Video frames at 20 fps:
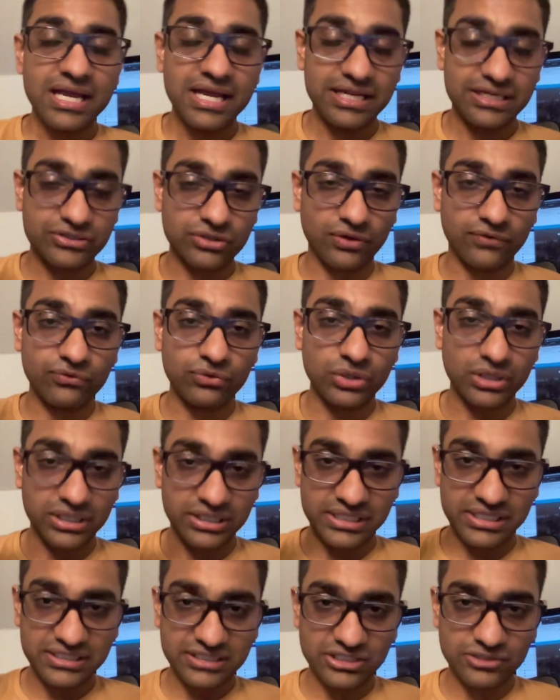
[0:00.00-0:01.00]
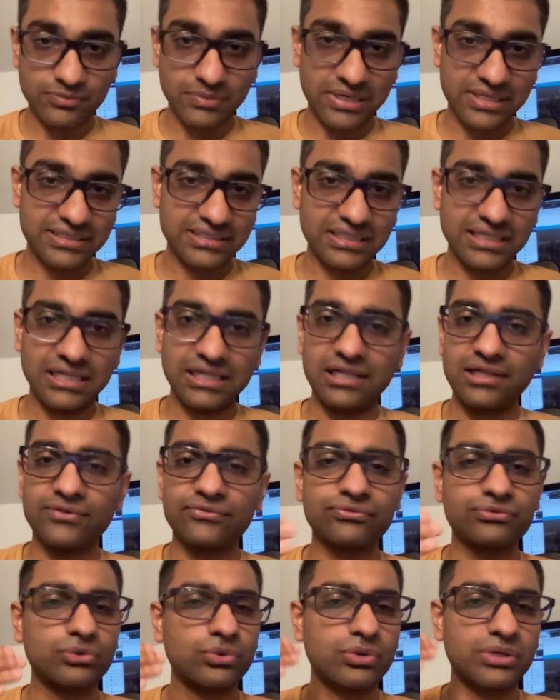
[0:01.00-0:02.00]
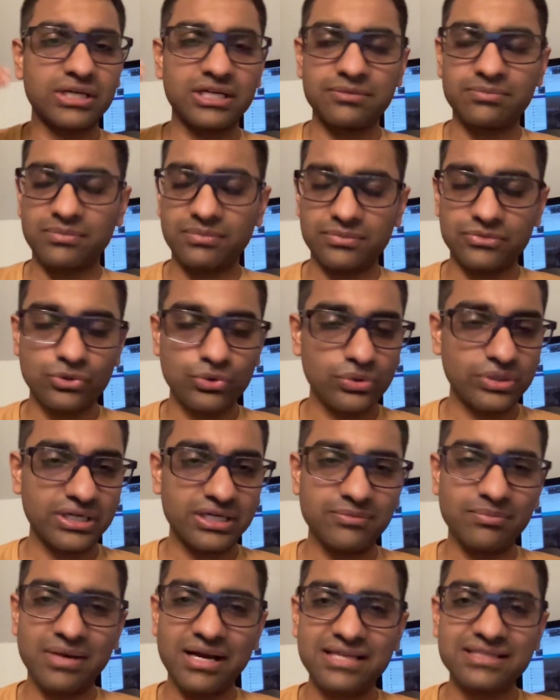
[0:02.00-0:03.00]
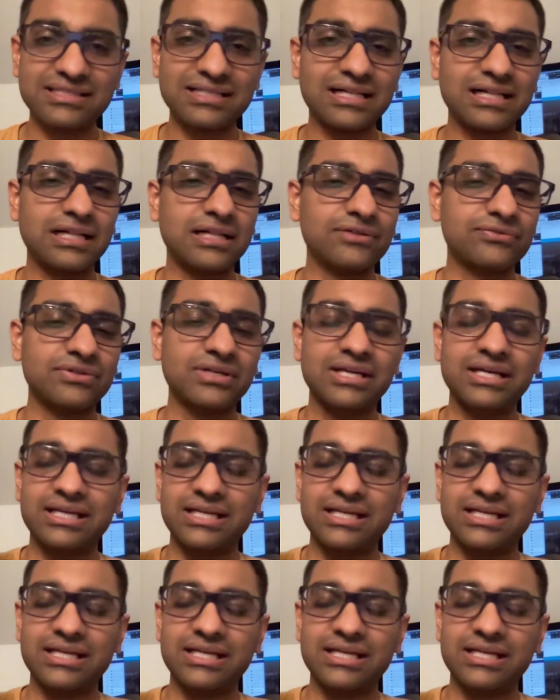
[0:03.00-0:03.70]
Instead of doing research myself, doing it myself,